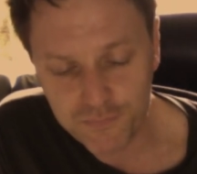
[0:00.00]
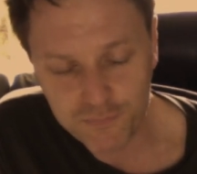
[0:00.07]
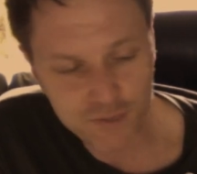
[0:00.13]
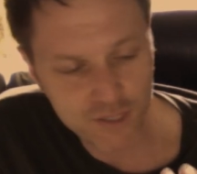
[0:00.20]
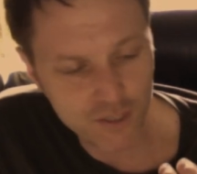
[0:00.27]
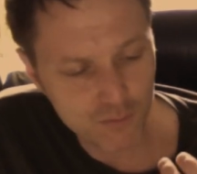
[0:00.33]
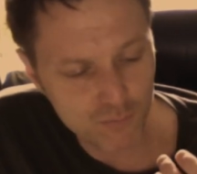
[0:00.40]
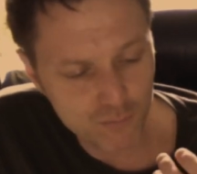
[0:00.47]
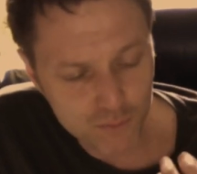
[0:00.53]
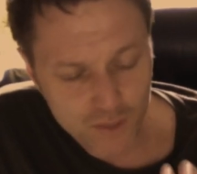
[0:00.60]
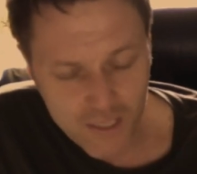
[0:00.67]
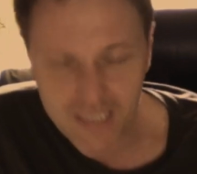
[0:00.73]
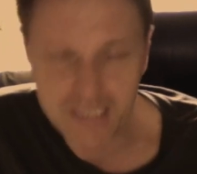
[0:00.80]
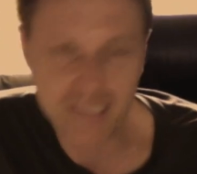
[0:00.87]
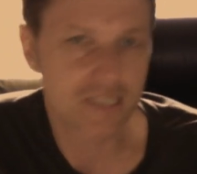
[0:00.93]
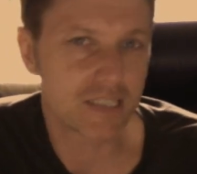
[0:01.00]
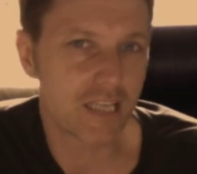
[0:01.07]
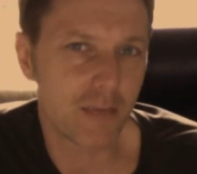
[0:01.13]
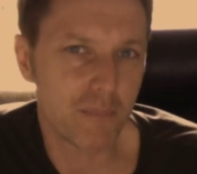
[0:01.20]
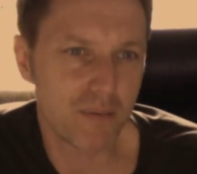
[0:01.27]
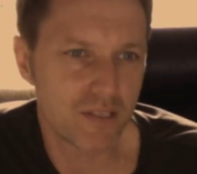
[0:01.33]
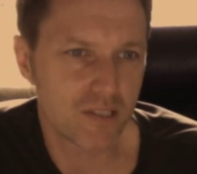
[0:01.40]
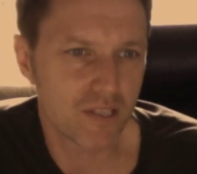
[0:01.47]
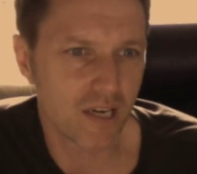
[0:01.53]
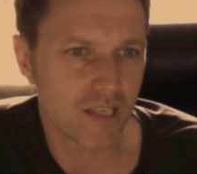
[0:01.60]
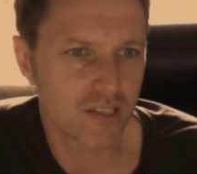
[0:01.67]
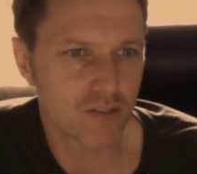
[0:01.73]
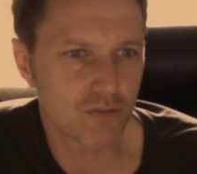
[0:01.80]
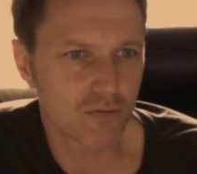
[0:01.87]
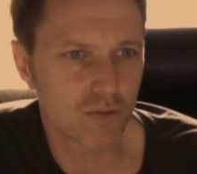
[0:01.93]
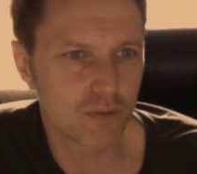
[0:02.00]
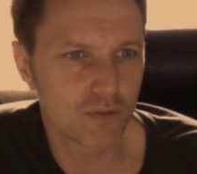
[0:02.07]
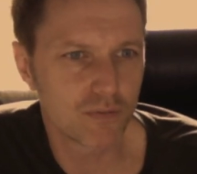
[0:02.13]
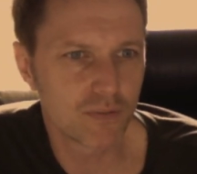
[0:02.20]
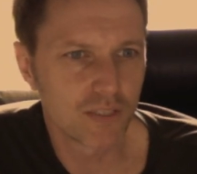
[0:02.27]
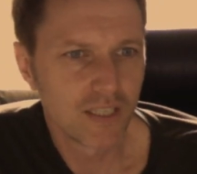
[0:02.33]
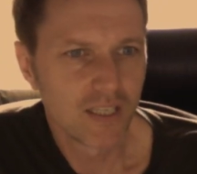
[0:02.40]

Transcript: really snappy jazz groove.